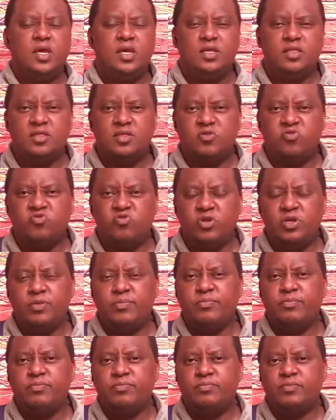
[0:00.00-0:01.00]
In the
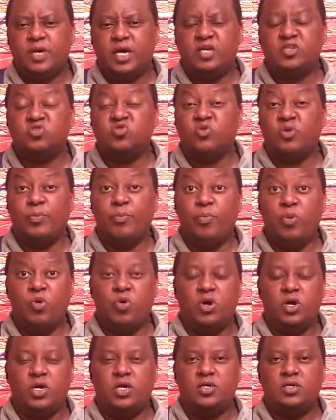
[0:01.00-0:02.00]
dream, I saw a
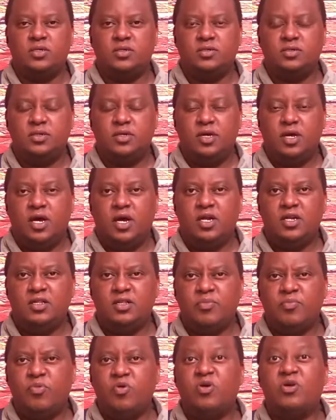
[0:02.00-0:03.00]
book, and in
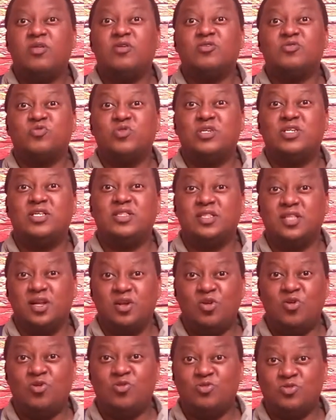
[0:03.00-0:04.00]
the book was written the
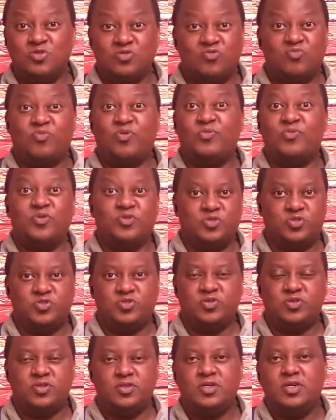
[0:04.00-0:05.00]
laws of
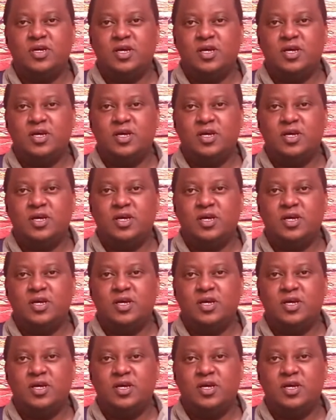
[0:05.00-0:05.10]
promotion.